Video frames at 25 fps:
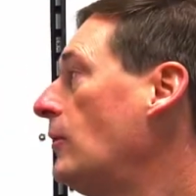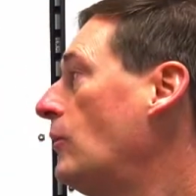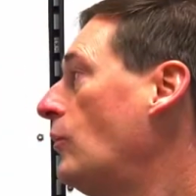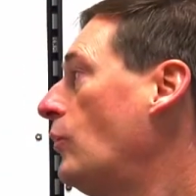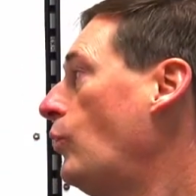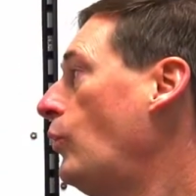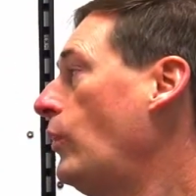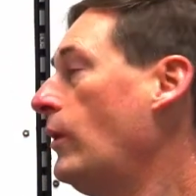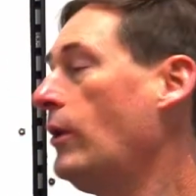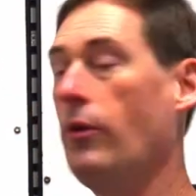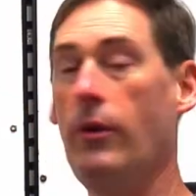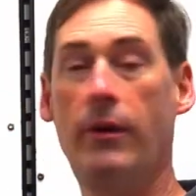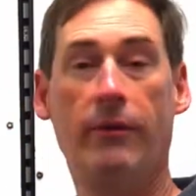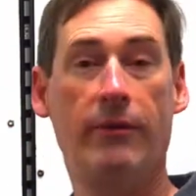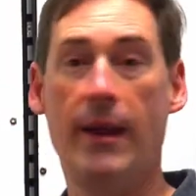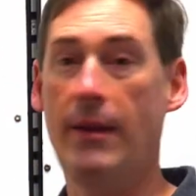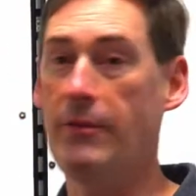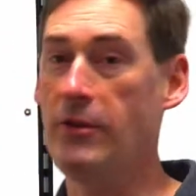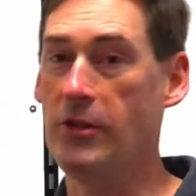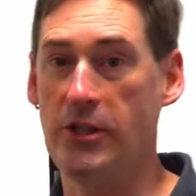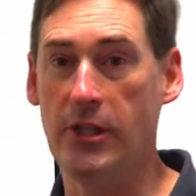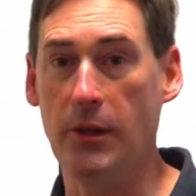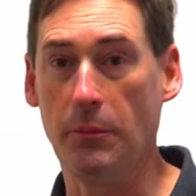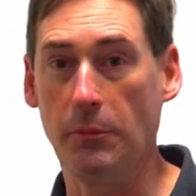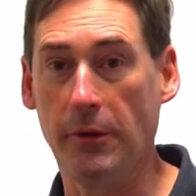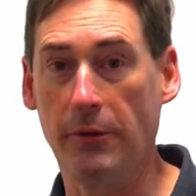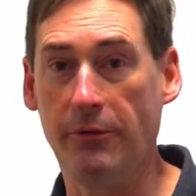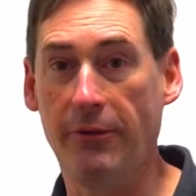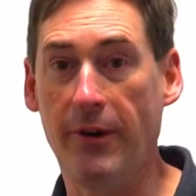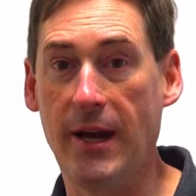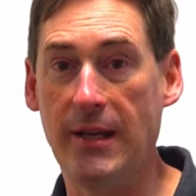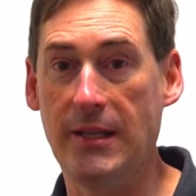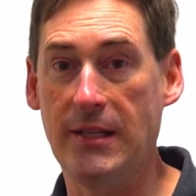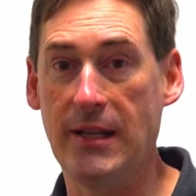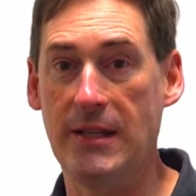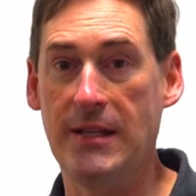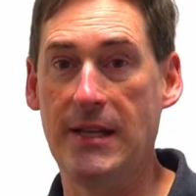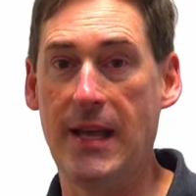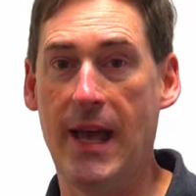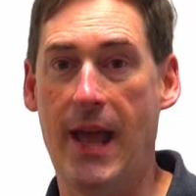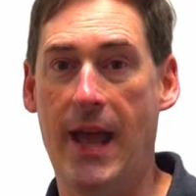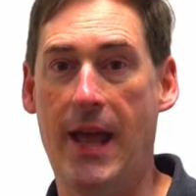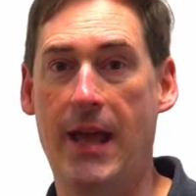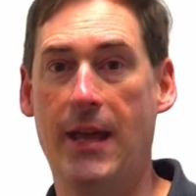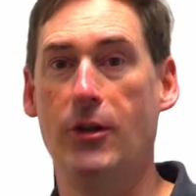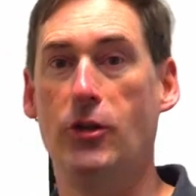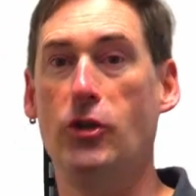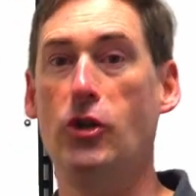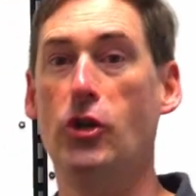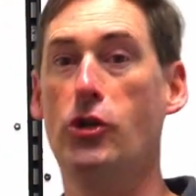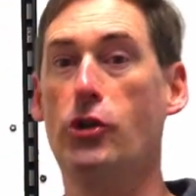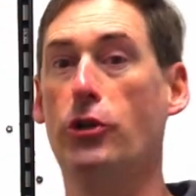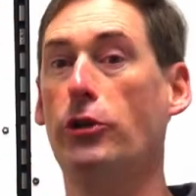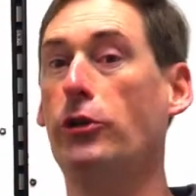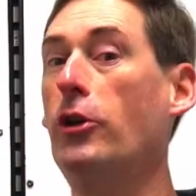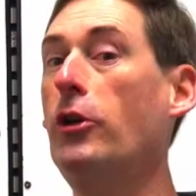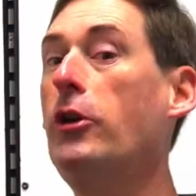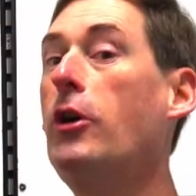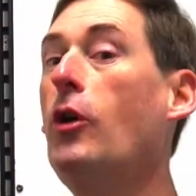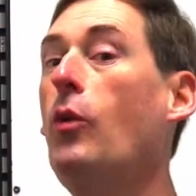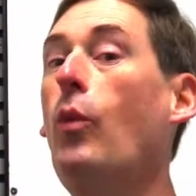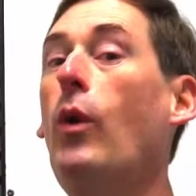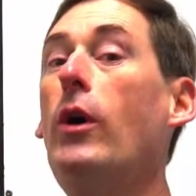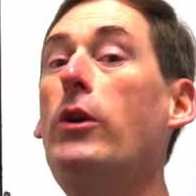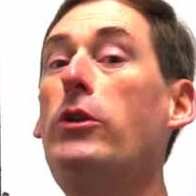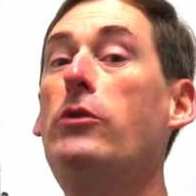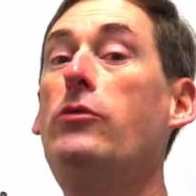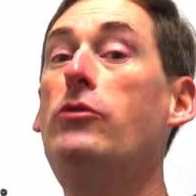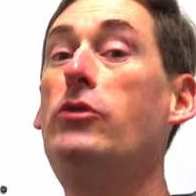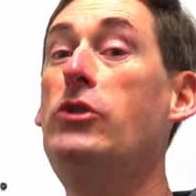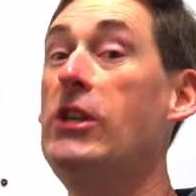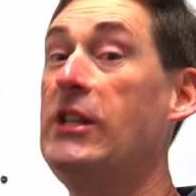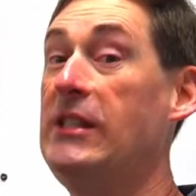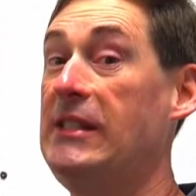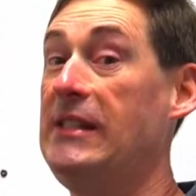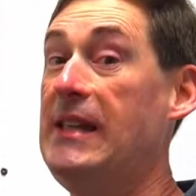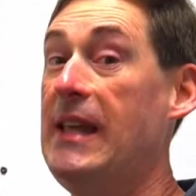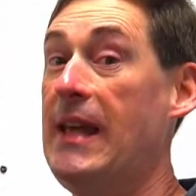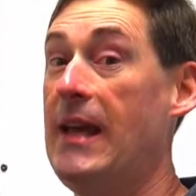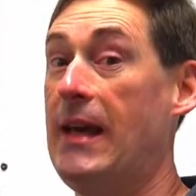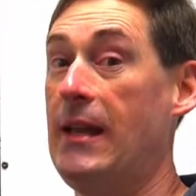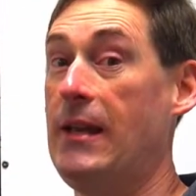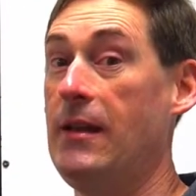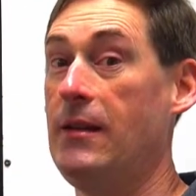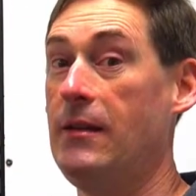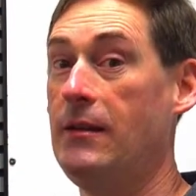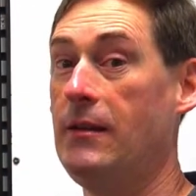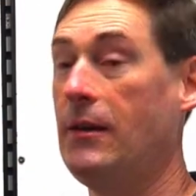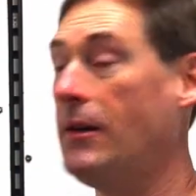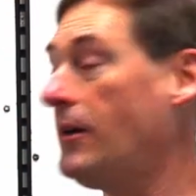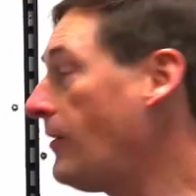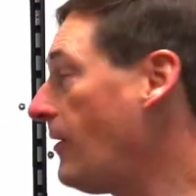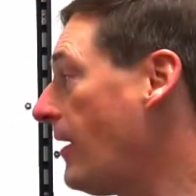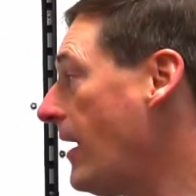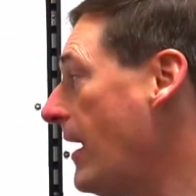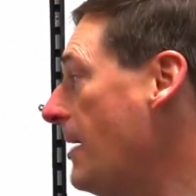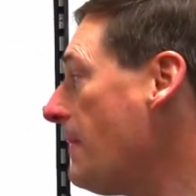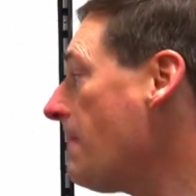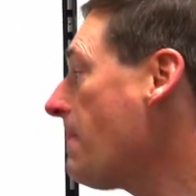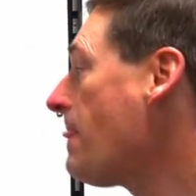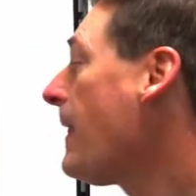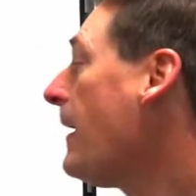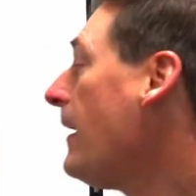We don't even have to simplify today. Just look at what you just did. All right?